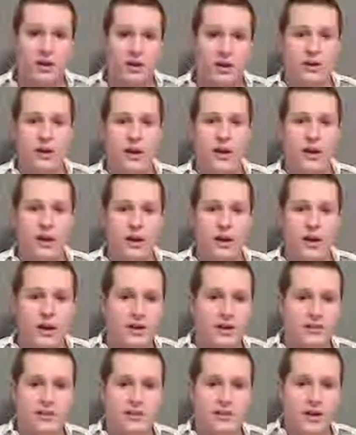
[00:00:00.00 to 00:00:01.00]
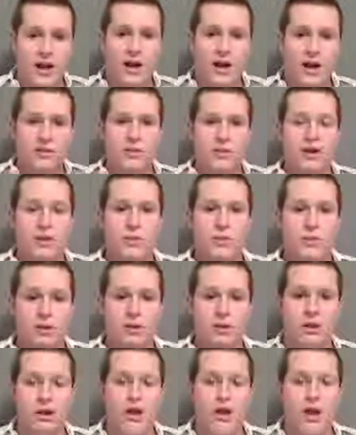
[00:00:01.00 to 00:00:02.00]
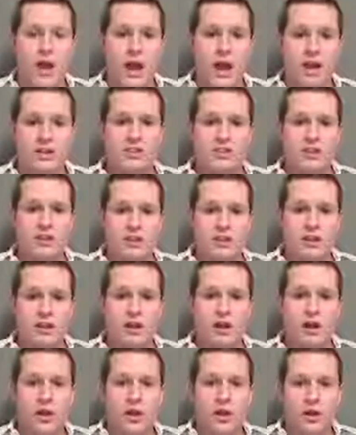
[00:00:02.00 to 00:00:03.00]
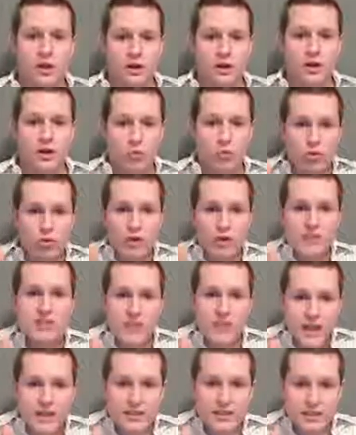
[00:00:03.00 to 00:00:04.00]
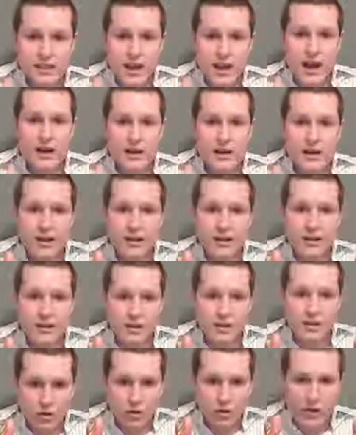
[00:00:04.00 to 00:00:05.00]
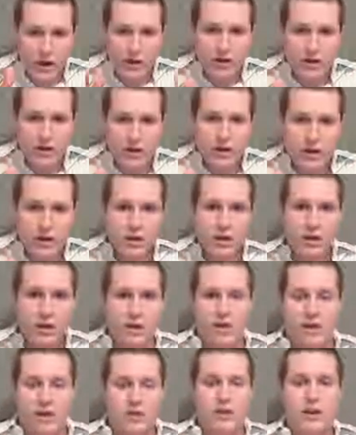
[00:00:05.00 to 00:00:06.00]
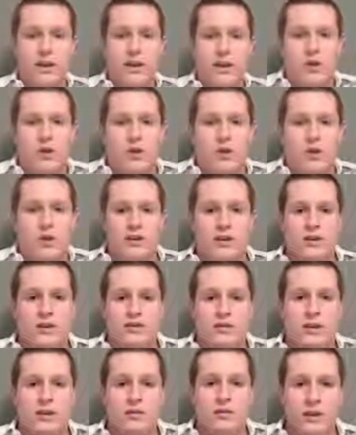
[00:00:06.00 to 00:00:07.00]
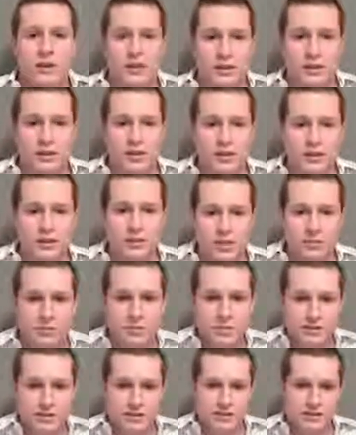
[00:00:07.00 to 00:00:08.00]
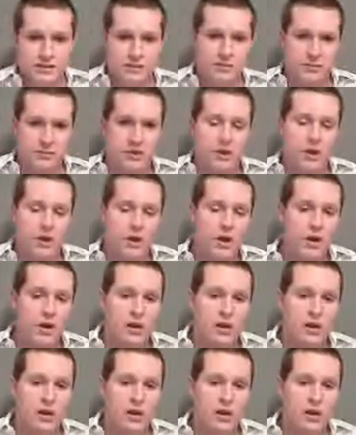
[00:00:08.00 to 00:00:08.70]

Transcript: Okay, and until a healthcare bill actually, looks into that, area, okay, healthcare is never going to get any cheaper. It's that simple.